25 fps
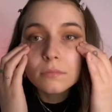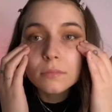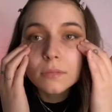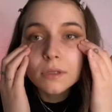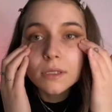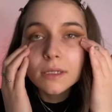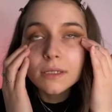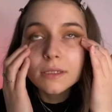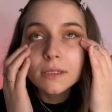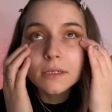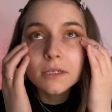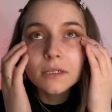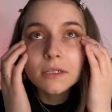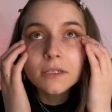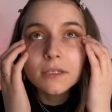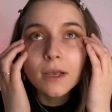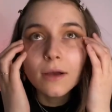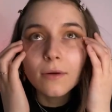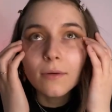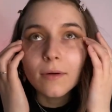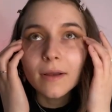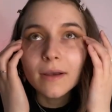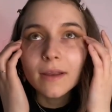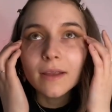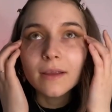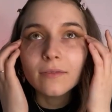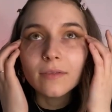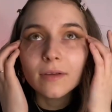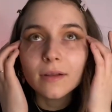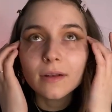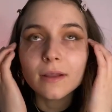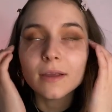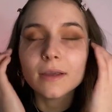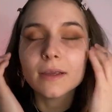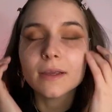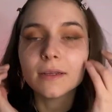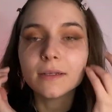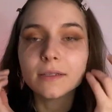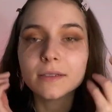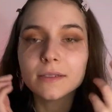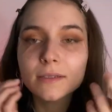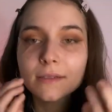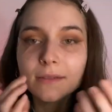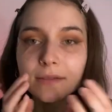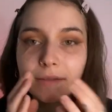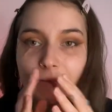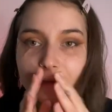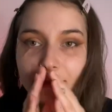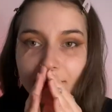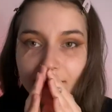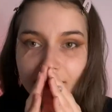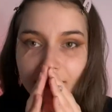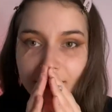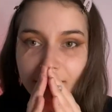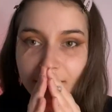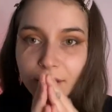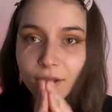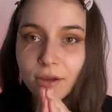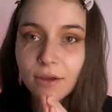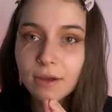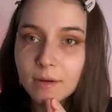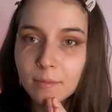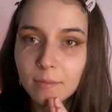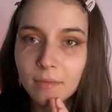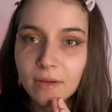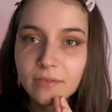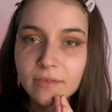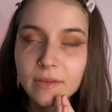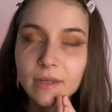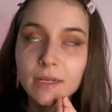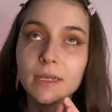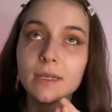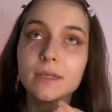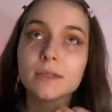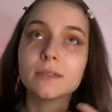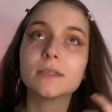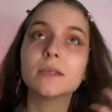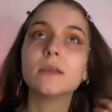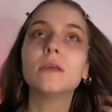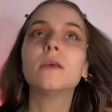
These are so uneven, like it's hurting my feelings.